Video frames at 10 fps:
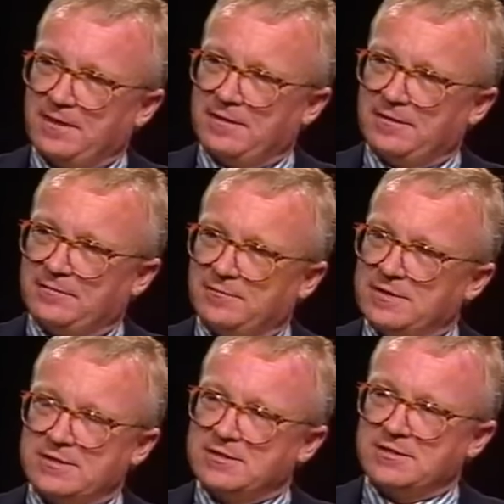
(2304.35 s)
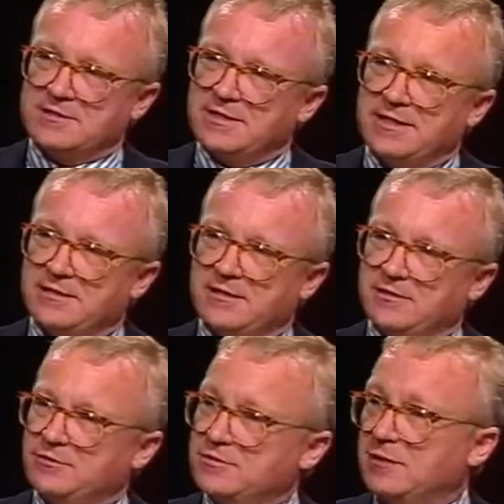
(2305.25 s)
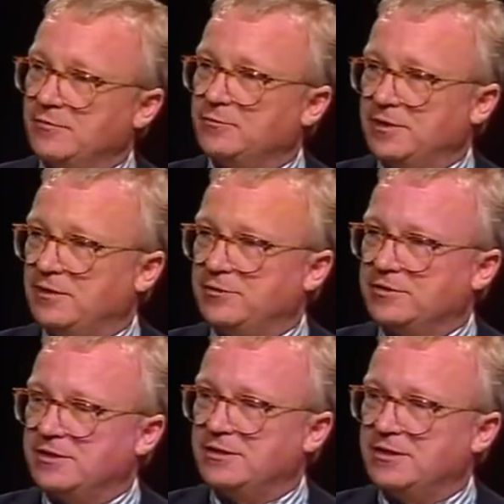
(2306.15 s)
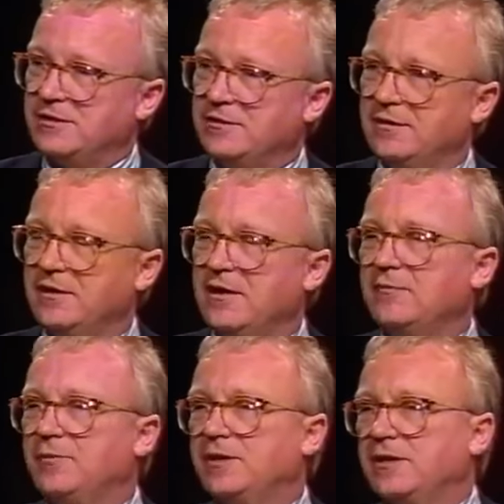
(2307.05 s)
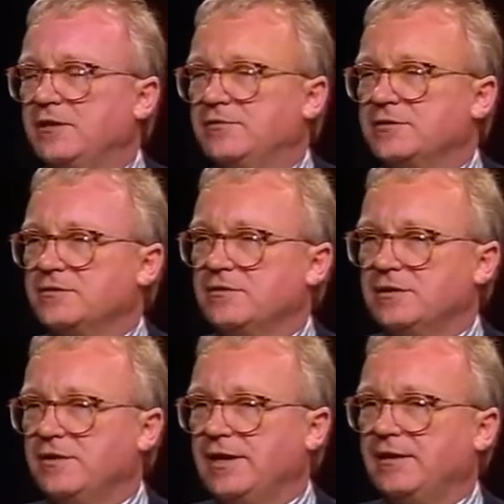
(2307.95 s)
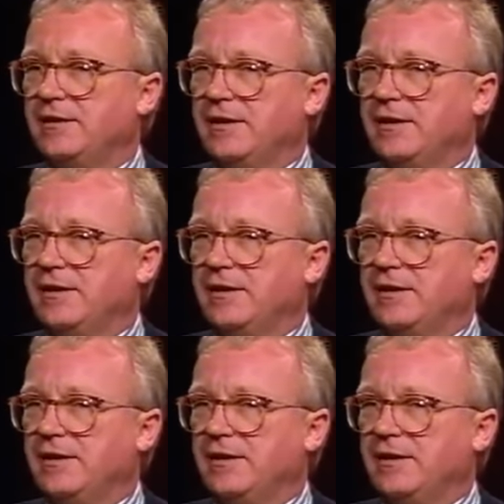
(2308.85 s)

This isn't to say he didn't use doublespeak, which he did, but he understood that